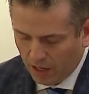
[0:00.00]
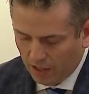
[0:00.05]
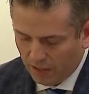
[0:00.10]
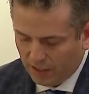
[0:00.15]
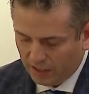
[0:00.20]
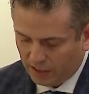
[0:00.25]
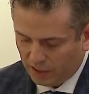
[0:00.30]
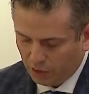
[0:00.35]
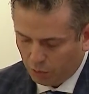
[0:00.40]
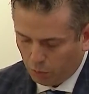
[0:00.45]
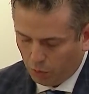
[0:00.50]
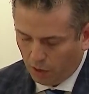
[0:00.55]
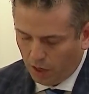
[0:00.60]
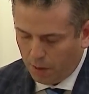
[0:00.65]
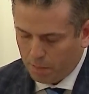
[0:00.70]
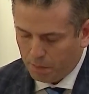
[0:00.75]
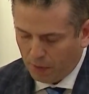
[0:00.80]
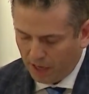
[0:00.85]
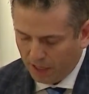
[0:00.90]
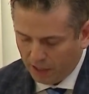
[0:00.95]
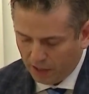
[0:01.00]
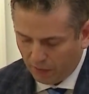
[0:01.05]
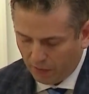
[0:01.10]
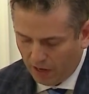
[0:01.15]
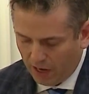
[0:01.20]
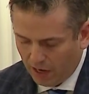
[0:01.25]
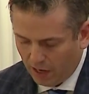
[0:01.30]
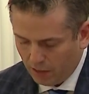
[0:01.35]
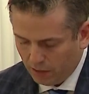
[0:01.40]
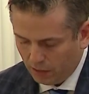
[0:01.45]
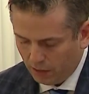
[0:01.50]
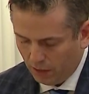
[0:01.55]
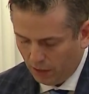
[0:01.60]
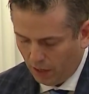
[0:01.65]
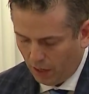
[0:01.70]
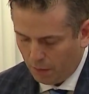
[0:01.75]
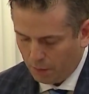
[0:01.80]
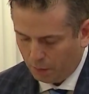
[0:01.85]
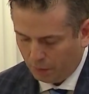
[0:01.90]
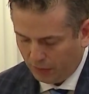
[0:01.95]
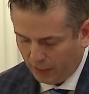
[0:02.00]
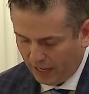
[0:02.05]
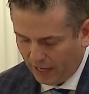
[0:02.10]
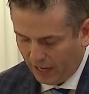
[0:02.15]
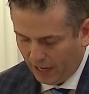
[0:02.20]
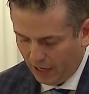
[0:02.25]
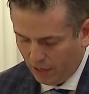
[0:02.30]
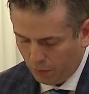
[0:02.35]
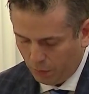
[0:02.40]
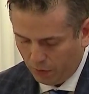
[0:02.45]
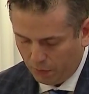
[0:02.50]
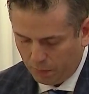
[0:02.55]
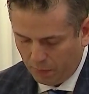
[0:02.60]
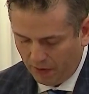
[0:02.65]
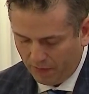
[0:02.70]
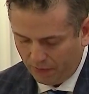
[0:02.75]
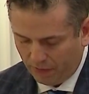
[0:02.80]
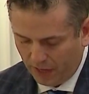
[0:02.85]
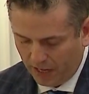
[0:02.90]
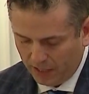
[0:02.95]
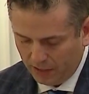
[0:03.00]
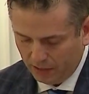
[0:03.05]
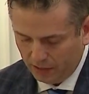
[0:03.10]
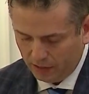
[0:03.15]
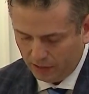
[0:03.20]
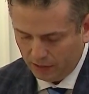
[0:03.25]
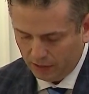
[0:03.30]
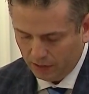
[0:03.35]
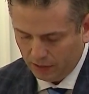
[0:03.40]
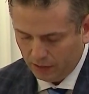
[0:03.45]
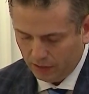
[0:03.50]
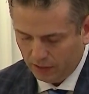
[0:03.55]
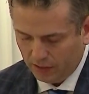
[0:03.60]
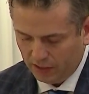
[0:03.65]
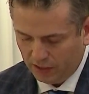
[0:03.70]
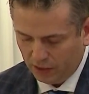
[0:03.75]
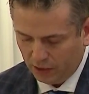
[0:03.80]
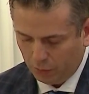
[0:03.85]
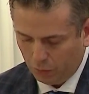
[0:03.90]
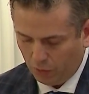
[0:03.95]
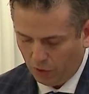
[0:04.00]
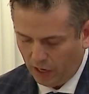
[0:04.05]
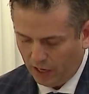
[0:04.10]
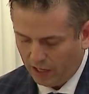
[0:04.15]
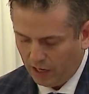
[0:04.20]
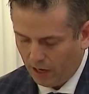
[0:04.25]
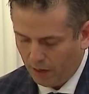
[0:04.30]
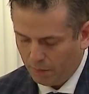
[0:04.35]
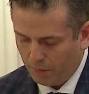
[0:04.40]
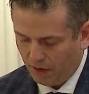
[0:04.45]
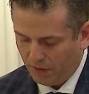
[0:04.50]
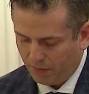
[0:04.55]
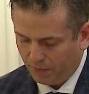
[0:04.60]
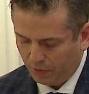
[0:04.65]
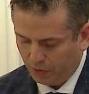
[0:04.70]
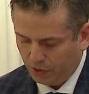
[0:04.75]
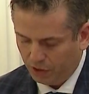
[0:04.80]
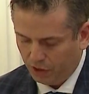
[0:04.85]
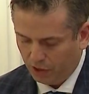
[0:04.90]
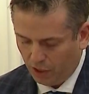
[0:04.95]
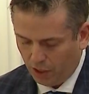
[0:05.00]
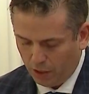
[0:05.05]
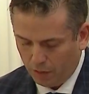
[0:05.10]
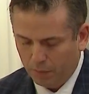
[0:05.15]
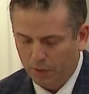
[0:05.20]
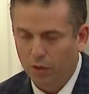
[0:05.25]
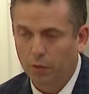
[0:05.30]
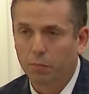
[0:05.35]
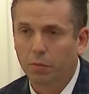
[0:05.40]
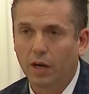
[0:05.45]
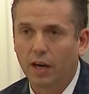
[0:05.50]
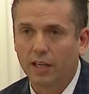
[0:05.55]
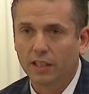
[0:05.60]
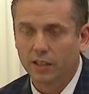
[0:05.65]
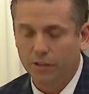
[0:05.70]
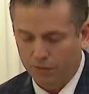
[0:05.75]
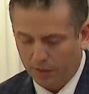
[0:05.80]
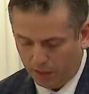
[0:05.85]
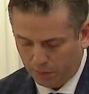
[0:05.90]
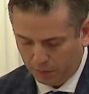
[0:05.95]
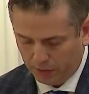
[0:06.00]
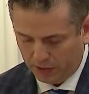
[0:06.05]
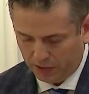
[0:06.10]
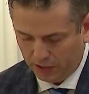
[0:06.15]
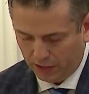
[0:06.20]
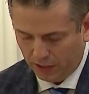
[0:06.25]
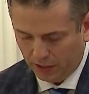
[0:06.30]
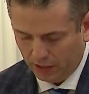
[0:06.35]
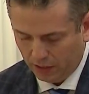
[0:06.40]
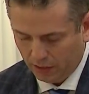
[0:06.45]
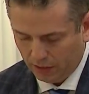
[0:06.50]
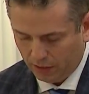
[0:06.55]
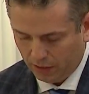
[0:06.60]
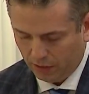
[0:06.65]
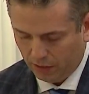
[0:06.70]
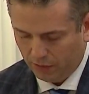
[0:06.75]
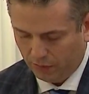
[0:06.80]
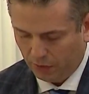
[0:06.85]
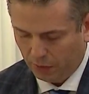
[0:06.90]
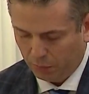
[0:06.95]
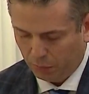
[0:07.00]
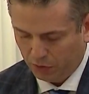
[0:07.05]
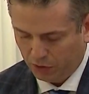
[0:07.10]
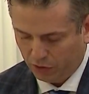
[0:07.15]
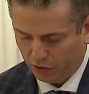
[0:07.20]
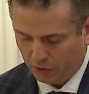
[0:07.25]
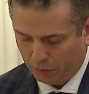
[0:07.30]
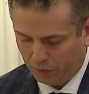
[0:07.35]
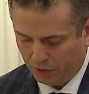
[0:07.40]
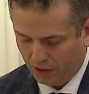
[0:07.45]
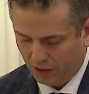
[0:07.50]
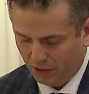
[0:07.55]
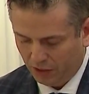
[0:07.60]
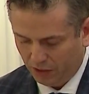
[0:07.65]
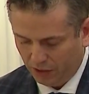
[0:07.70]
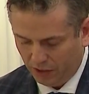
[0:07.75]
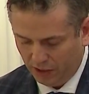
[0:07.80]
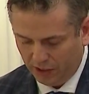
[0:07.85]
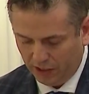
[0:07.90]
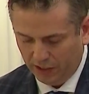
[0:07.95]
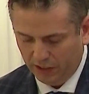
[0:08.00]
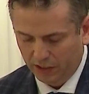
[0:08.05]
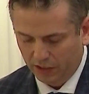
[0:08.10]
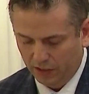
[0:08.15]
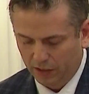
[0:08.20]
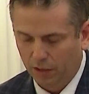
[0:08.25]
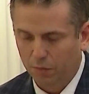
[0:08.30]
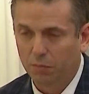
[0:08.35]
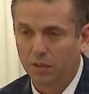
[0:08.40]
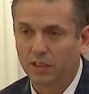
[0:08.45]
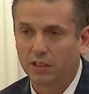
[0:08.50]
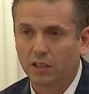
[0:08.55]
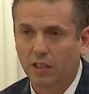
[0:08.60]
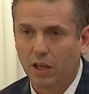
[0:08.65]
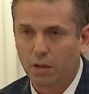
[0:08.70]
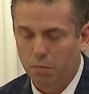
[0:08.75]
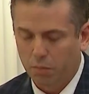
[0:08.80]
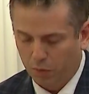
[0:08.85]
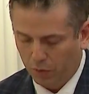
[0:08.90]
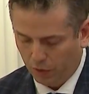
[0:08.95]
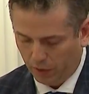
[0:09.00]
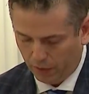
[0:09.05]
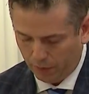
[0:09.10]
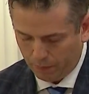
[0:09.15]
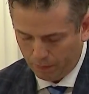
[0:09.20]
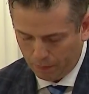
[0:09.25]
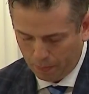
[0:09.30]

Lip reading: This is where I biked around and played with my friends. This is where I got my first job at O'Brien's Pharmacy, delivering prescriptions to seniors on my skateboard.